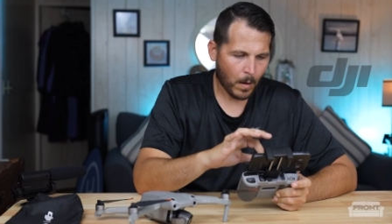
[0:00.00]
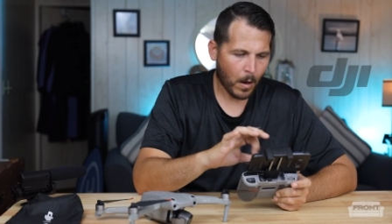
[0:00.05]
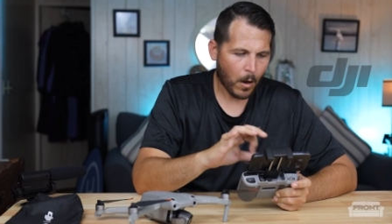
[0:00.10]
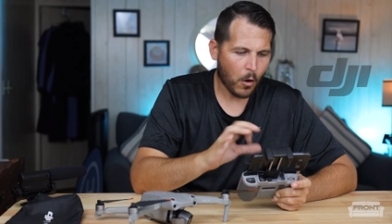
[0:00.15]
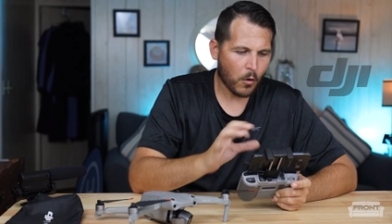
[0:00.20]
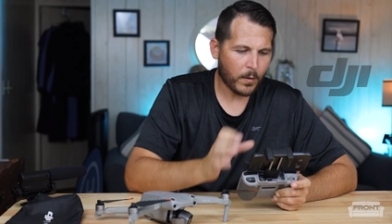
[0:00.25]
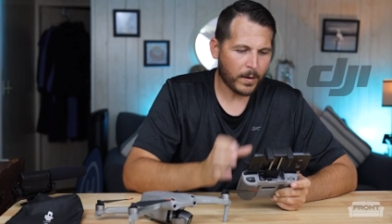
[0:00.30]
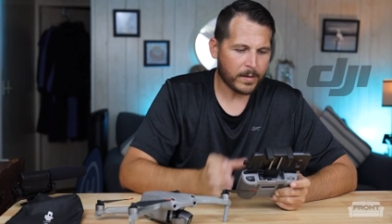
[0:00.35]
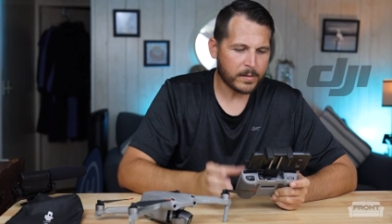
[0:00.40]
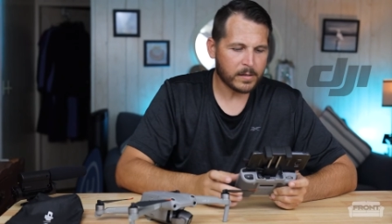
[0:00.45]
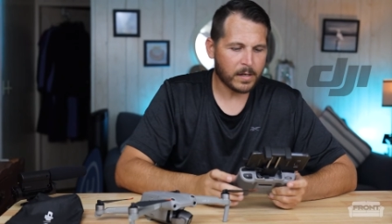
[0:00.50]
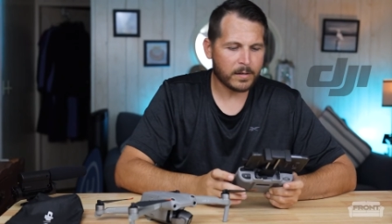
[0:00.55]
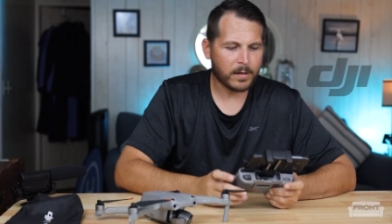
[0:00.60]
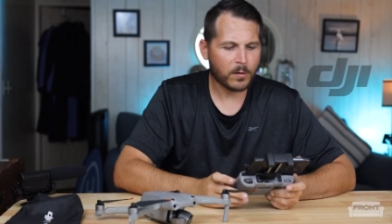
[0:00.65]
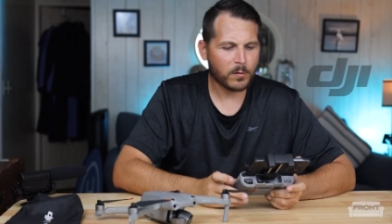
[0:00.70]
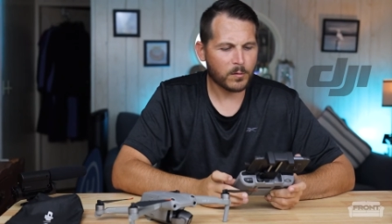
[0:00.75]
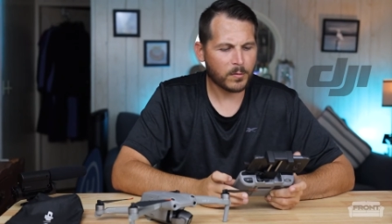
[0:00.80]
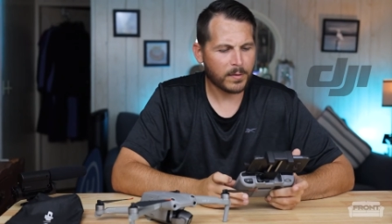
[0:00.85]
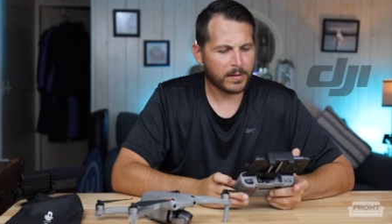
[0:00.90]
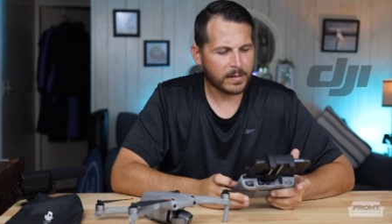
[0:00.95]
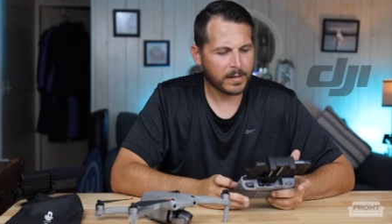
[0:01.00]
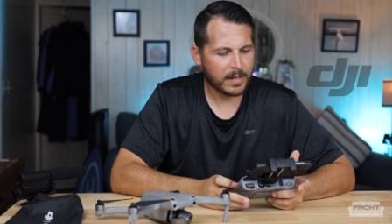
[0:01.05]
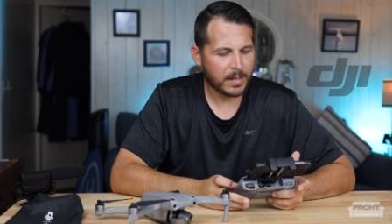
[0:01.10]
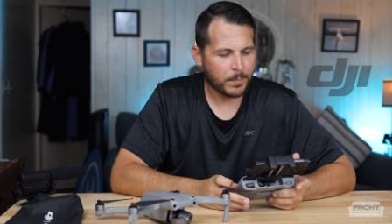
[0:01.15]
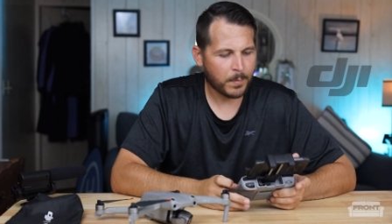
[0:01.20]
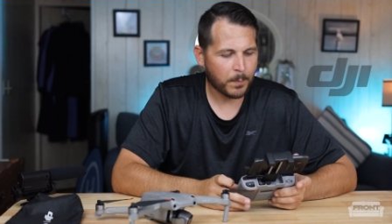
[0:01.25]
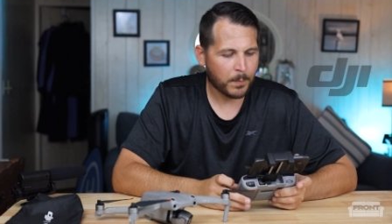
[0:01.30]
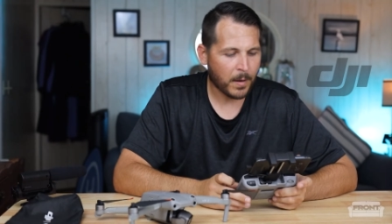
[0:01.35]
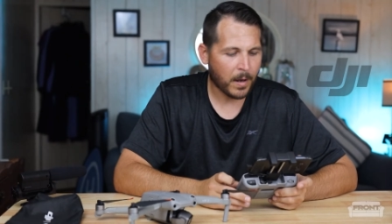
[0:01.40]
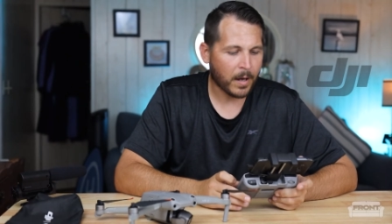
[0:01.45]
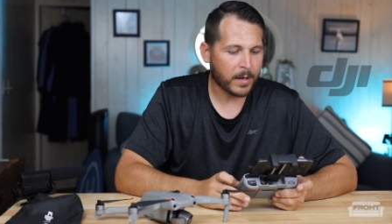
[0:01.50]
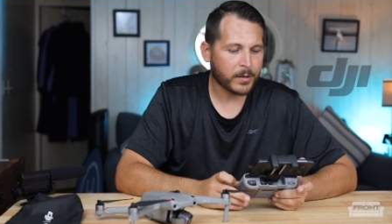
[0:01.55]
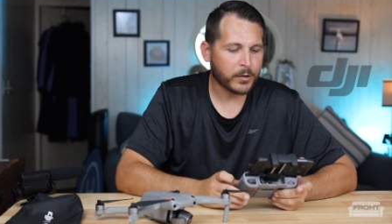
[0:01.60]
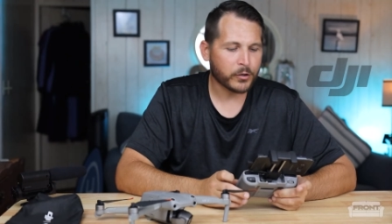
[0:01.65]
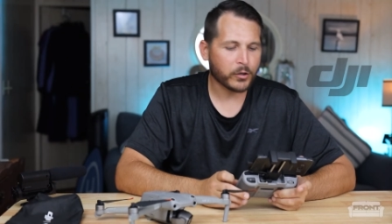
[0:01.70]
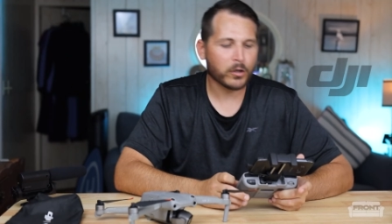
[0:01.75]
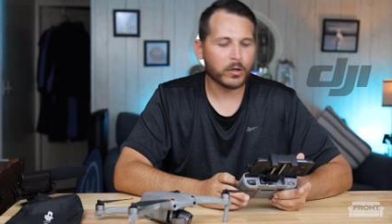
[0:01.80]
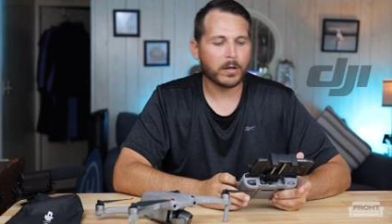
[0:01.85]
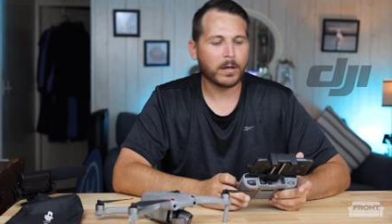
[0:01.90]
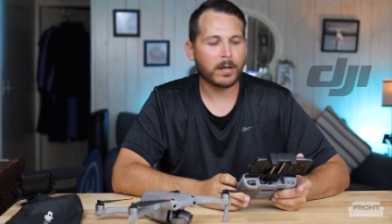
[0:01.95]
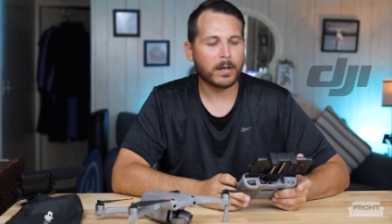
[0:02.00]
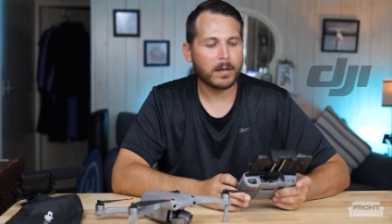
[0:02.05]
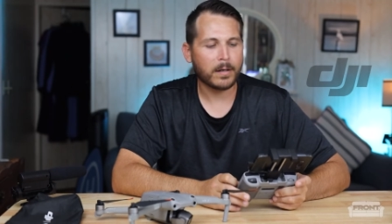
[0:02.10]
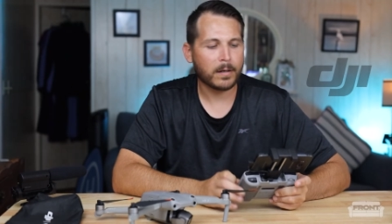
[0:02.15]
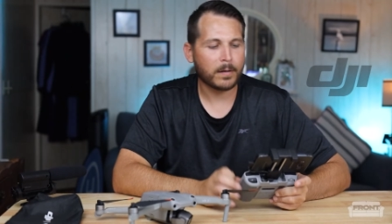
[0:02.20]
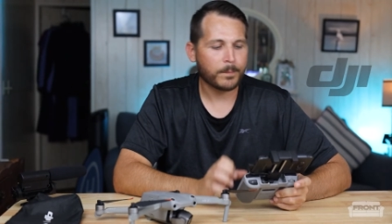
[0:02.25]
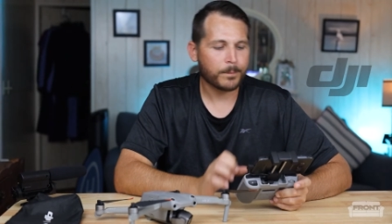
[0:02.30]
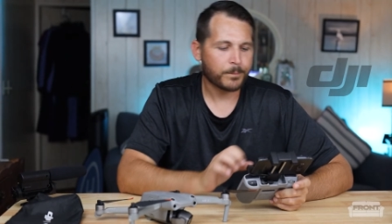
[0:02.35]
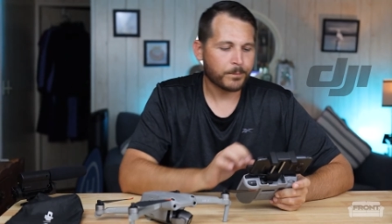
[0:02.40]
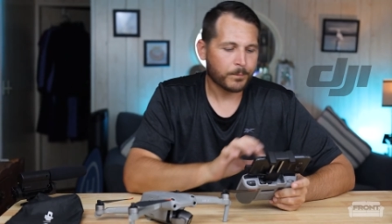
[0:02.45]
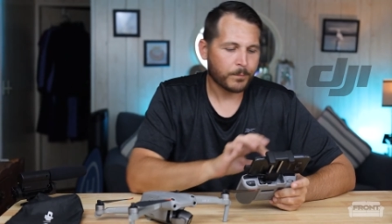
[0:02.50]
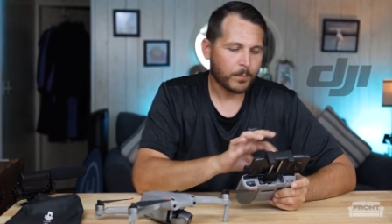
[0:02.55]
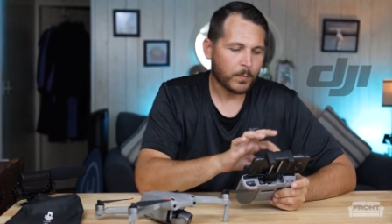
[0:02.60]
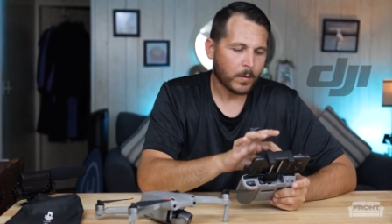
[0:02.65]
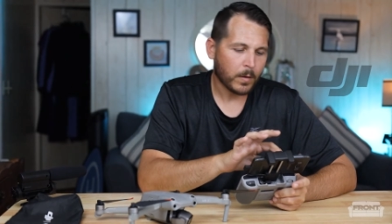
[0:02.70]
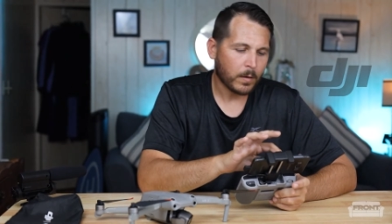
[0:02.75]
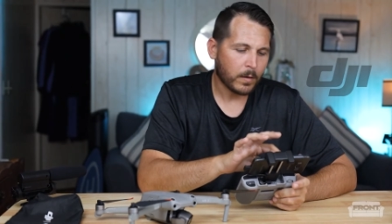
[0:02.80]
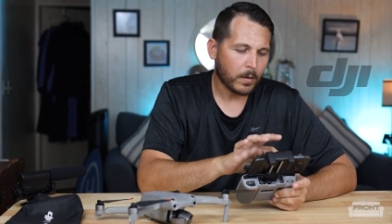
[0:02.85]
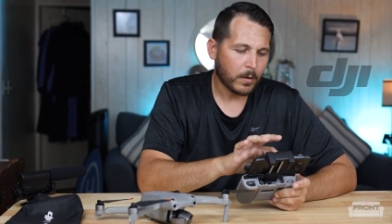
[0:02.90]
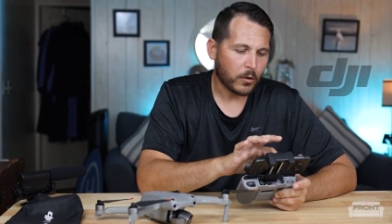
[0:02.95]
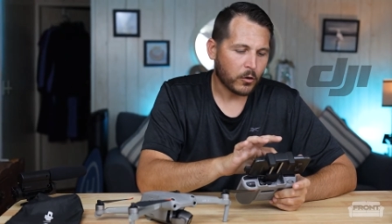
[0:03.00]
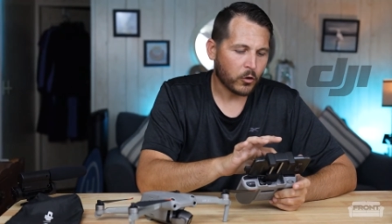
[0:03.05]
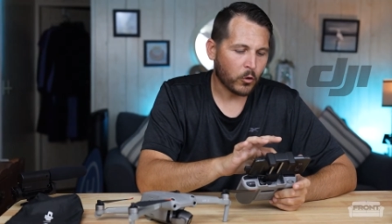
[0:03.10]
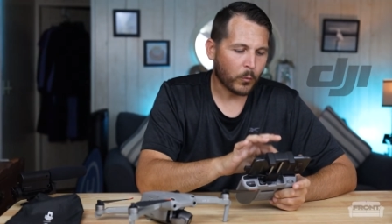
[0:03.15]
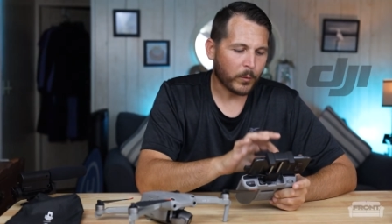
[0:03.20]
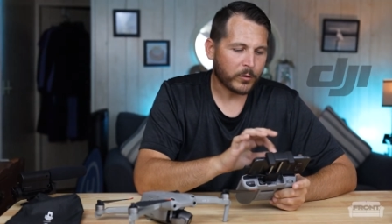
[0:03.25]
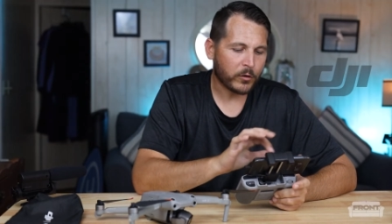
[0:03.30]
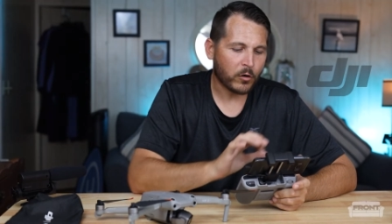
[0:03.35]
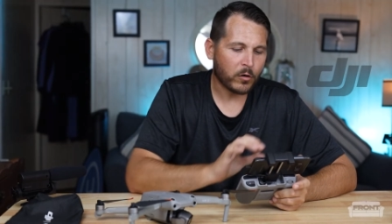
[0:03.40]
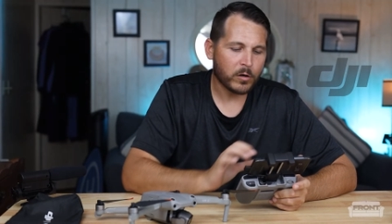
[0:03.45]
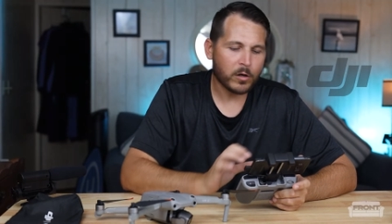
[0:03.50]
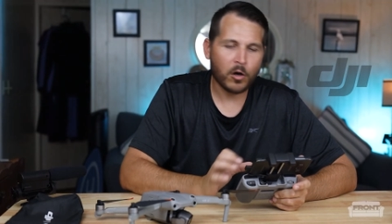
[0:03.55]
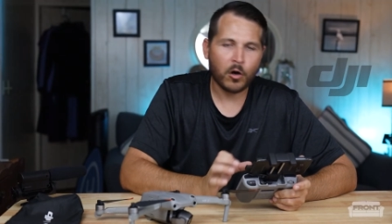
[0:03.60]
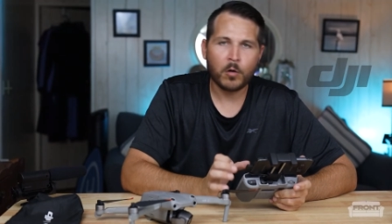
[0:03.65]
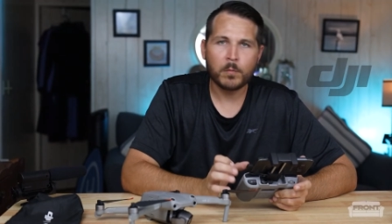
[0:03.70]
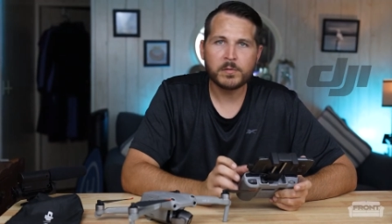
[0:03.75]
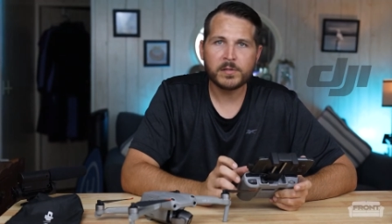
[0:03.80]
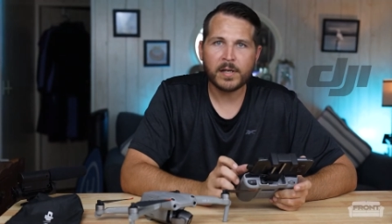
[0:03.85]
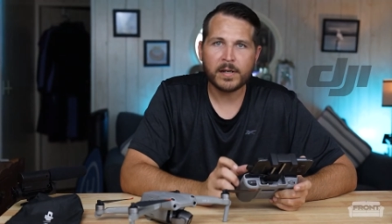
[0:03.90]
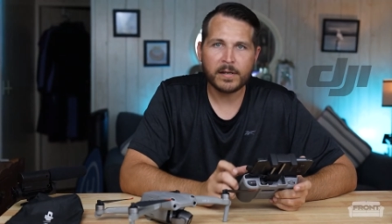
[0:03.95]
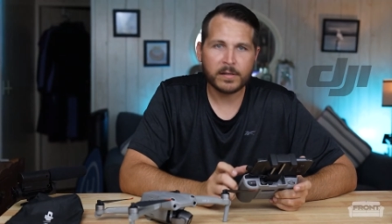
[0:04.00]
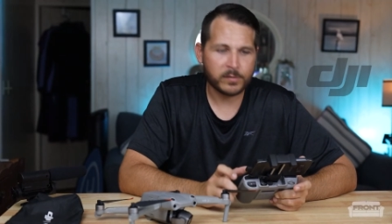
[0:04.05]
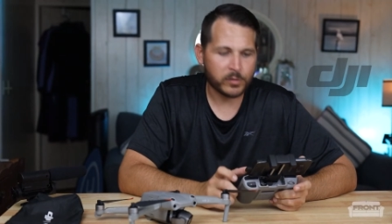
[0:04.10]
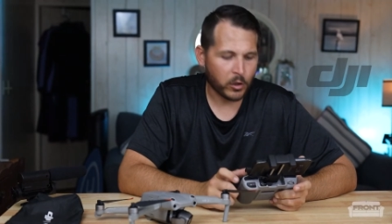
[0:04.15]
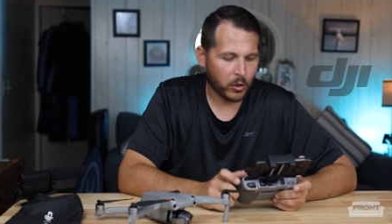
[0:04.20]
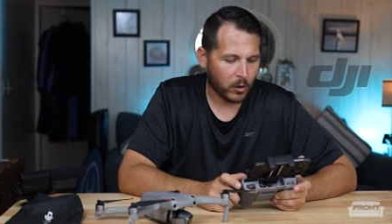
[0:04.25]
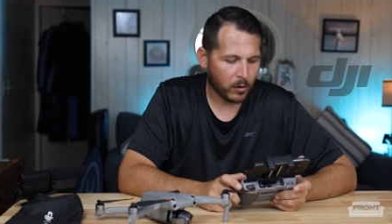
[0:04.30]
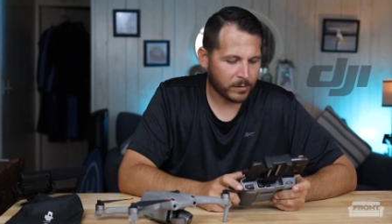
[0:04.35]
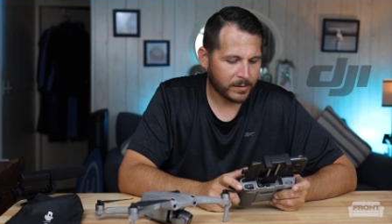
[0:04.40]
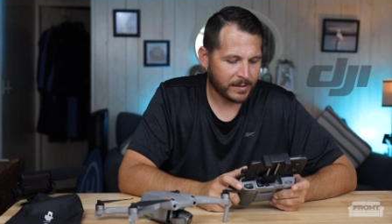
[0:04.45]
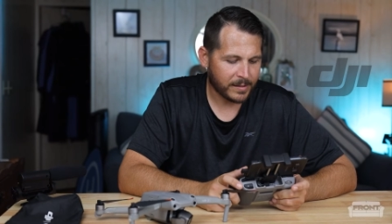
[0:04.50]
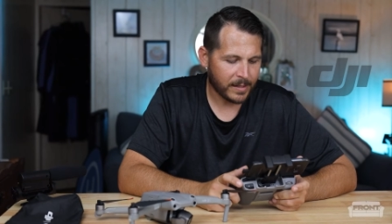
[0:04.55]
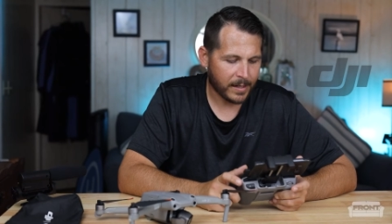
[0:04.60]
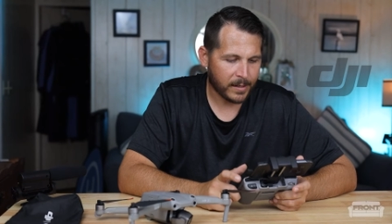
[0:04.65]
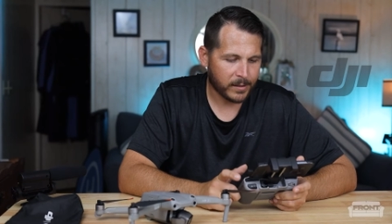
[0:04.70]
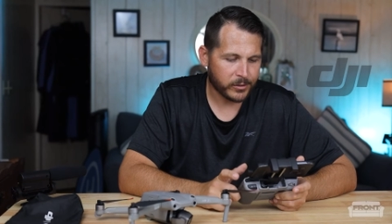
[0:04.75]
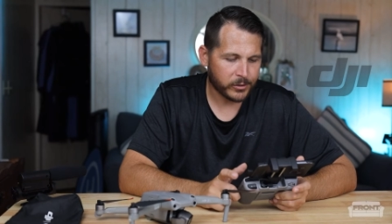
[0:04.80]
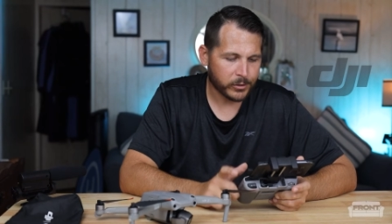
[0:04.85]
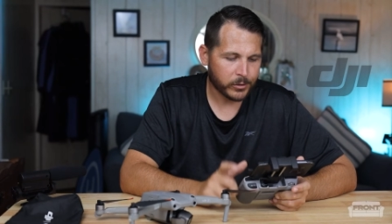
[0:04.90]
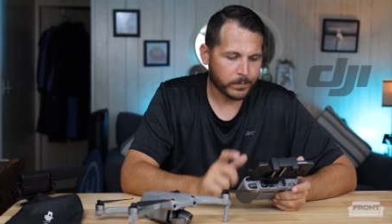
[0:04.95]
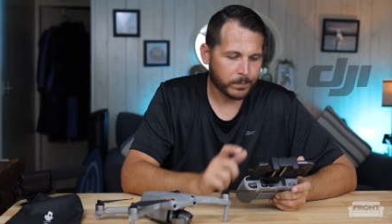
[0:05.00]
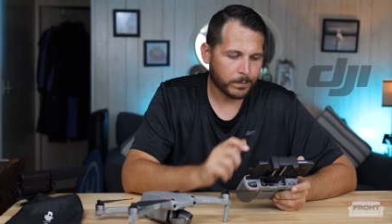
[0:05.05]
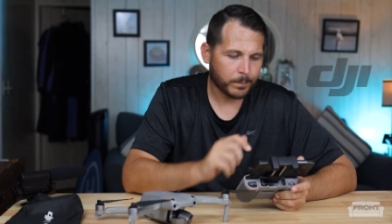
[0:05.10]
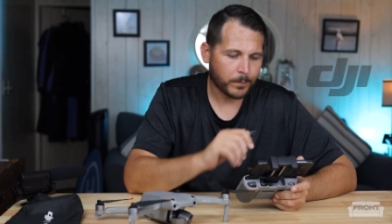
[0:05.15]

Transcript: Okay, another thing to keep in mind, your return to home settings, your RTH.